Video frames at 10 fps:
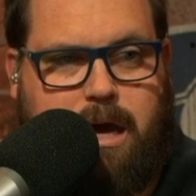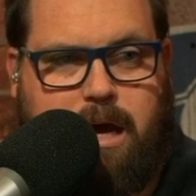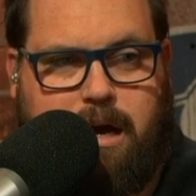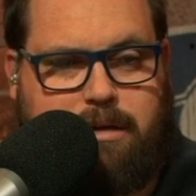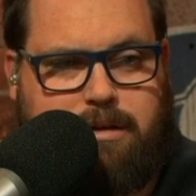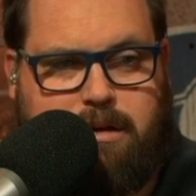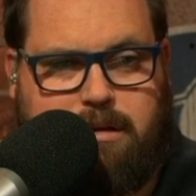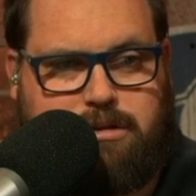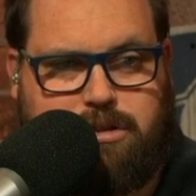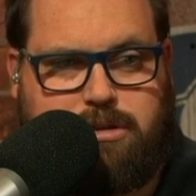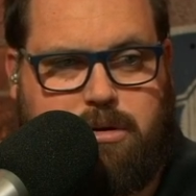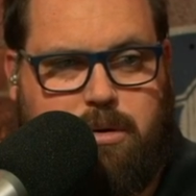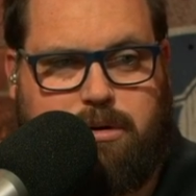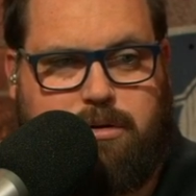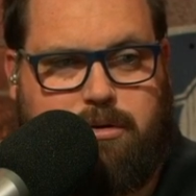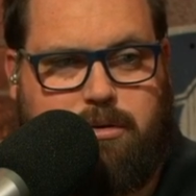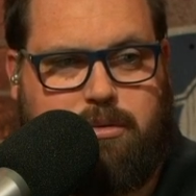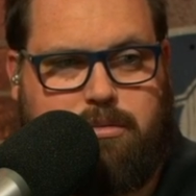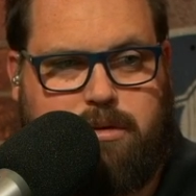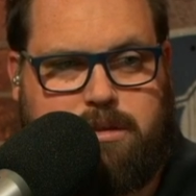and I think they're just going
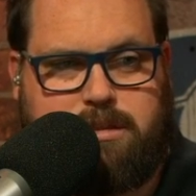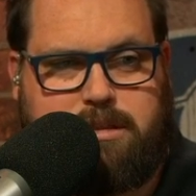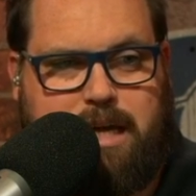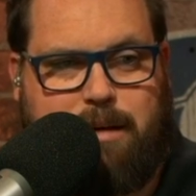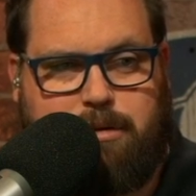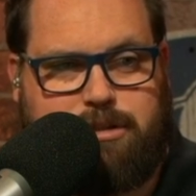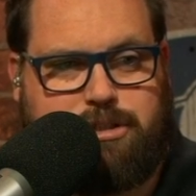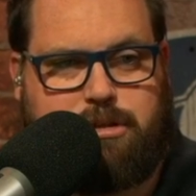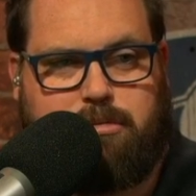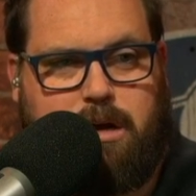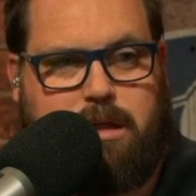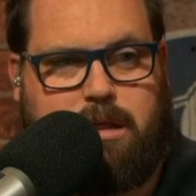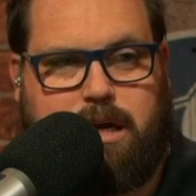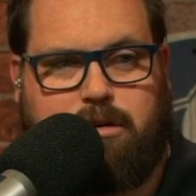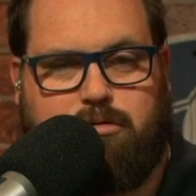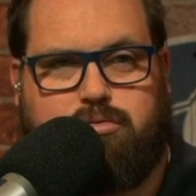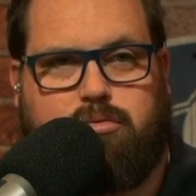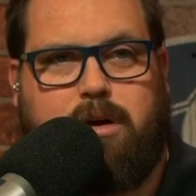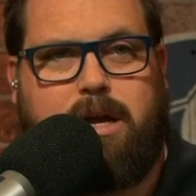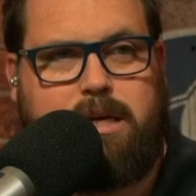to establish the run like
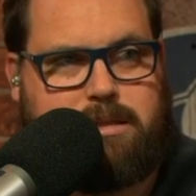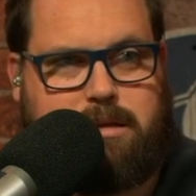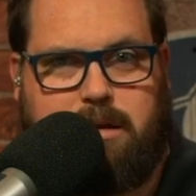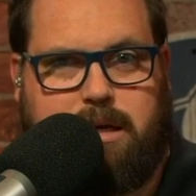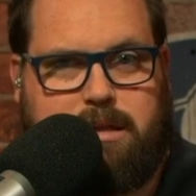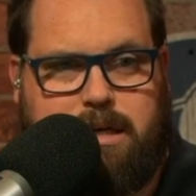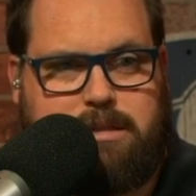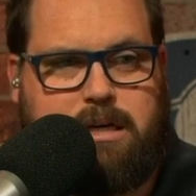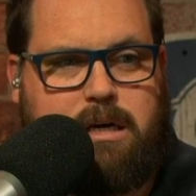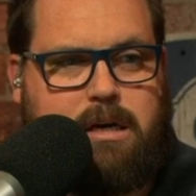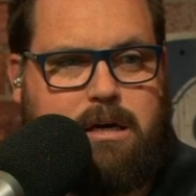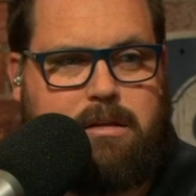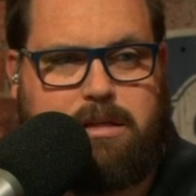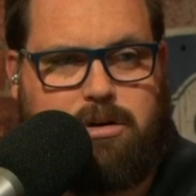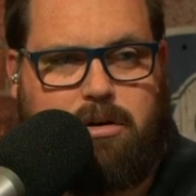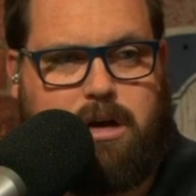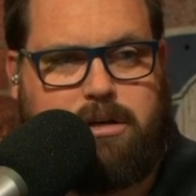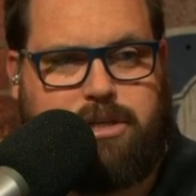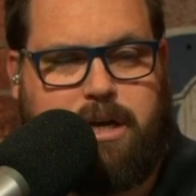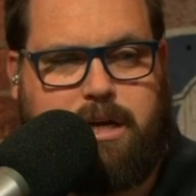crazy. Like that's that's all
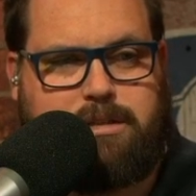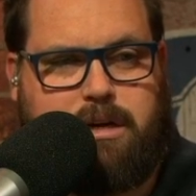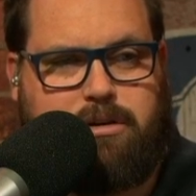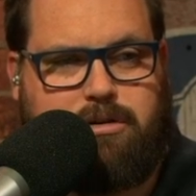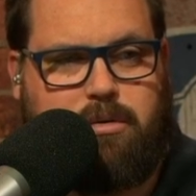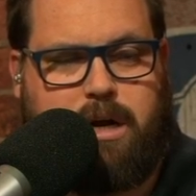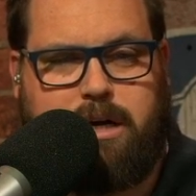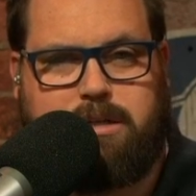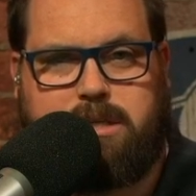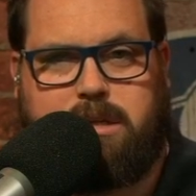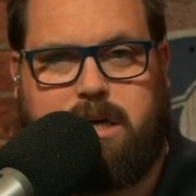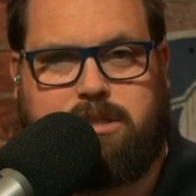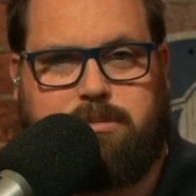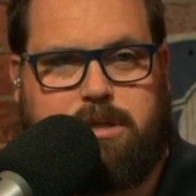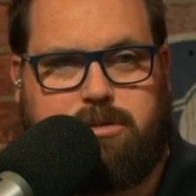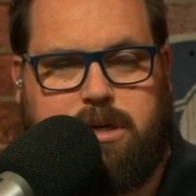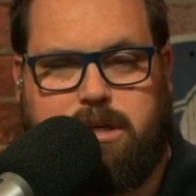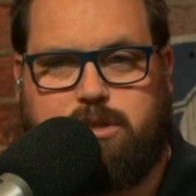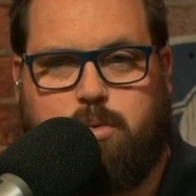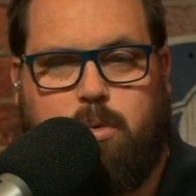Kyle Shanahan's going to do, and I could see Elijah Mitchell
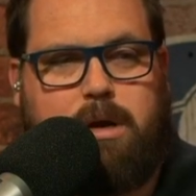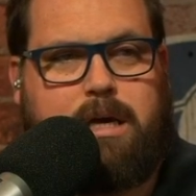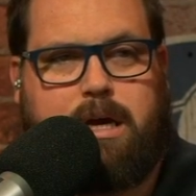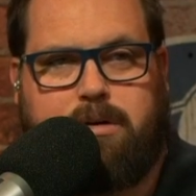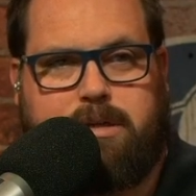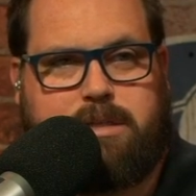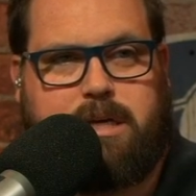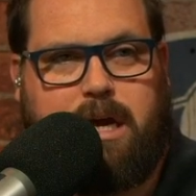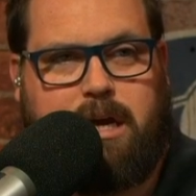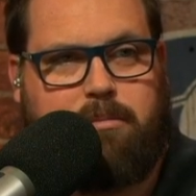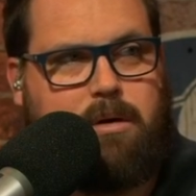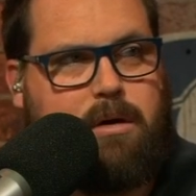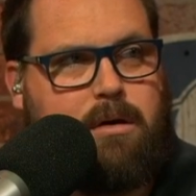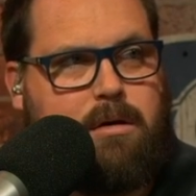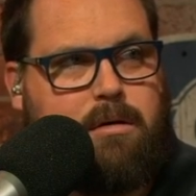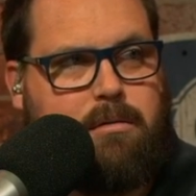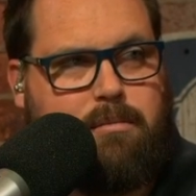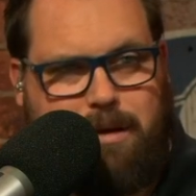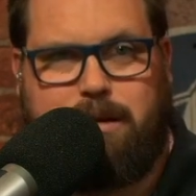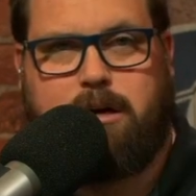getting 20 carries a game,
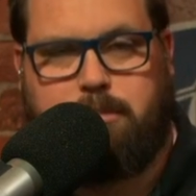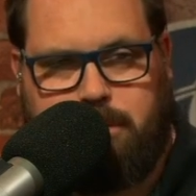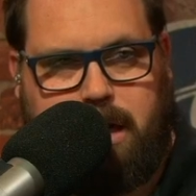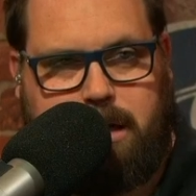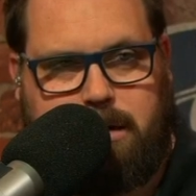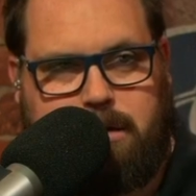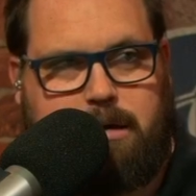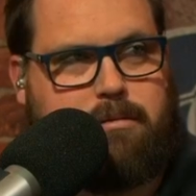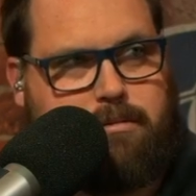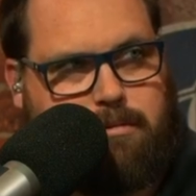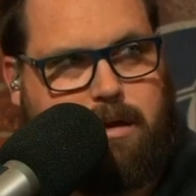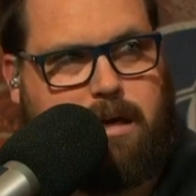and then he'll break, and then